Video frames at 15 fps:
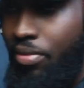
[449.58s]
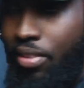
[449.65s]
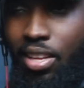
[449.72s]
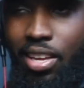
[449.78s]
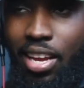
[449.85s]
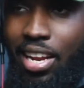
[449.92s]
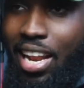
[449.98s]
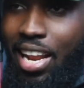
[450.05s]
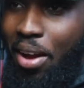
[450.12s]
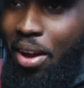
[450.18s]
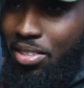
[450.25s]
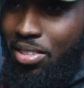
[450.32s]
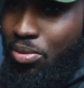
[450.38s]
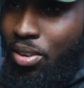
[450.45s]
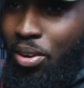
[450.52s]
and now
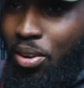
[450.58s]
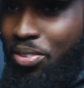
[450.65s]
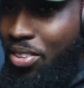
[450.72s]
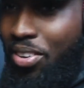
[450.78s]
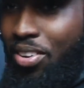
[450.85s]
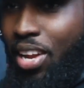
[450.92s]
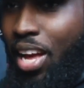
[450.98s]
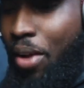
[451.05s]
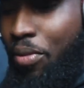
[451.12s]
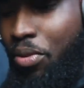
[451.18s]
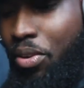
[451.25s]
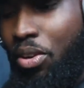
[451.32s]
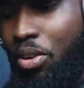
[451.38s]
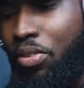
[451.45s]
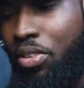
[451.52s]
he's ho- gonna have one
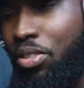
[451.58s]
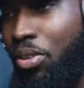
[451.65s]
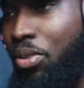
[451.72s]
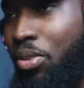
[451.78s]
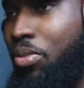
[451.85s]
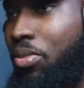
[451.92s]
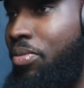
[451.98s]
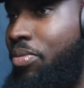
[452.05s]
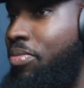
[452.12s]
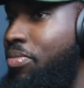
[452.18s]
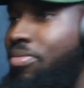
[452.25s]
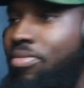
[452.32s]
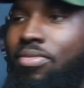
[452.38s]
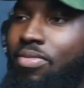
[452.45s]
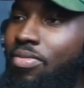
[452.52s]
of his own.
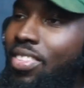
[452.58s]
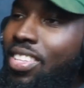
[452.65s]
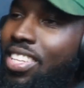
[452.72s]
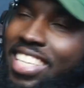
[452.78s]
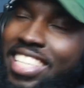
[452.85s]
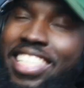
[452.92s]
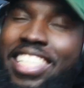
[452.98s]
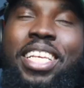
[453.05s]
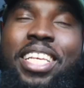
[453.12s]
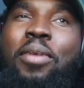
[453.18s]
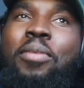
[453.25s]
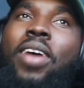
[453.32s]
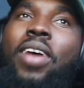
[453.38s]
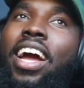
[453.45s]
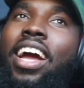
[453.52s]
It's the same
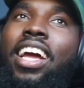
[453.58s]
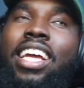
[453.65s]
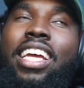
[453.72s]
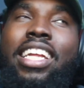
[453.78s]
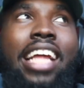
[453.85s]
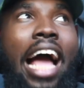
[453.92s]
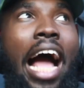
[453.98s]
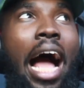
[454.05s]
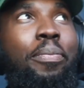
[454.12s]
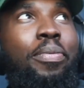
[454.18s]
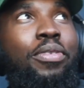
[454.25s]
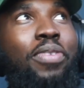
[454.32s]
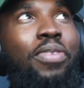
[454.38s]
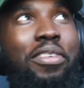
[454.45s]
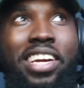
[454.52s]
way it happened
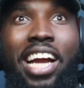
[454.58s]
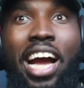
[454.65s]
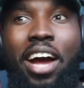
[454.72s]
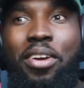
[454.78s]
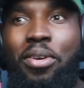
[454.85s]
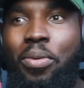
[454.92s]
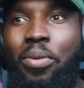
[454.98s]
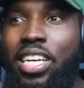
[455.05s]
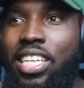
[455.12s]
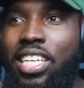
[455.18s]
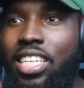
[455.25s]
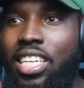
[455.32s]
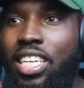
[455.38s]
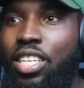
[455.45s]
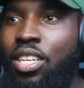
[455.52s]
for Reekado when he
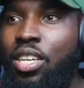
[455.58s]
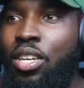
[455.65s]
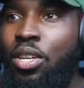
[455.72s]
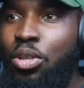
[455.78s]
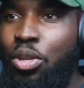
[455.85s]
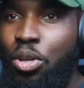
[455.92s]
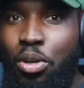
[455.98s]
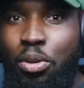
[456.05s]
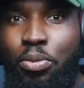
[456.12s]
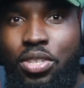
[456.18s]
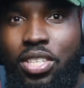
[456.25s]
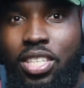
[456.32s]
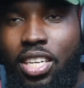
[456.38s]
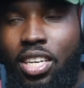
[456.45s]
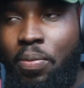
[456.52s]
did
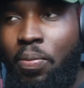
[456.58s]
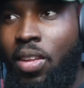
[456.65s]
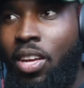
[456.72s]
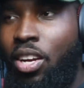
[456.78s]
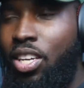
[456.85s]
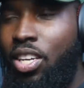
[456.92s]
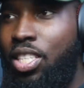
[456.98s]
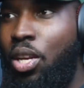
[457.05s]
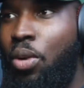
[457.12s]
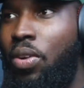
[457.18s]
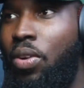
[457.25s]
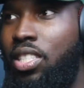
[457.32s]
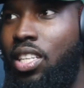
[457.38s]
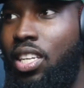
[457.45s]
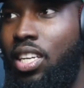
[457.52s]
Dorobucci, because he was
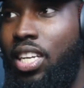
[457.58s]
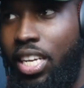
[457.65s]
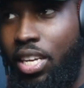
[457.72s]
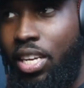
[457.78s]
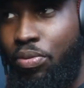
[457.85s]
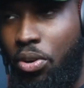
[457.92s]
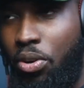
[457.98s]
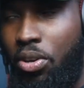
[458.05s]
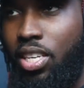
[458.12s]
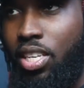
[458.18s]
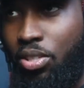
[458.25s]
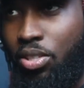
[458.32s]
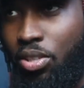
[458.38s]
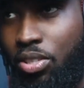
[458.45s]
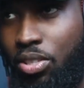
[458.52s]
the lead vocalist
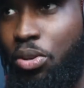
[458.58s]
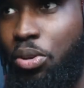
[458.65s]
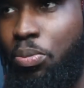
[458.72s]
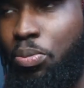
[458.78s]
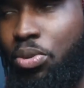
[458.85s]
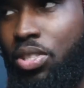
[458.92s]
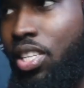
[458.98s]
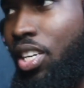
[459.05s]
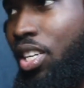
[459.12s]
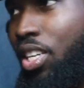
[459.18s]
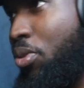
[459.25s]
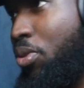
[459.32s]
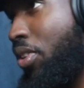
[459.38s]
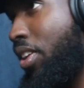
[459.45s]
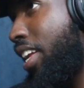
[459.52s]
on Dorobucci as
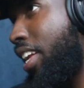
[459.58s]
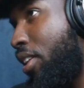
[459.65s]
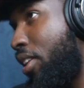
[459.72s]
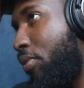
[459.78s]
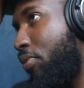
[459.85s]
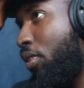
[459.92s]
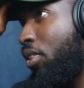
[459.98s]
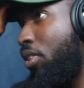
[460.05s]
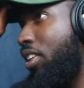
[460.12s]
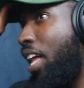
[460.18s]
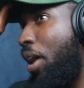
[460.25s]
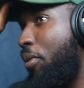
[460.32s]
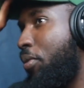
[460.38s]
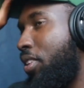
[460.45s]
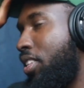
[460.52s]
well, and then he followed that
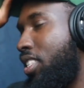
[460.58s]
with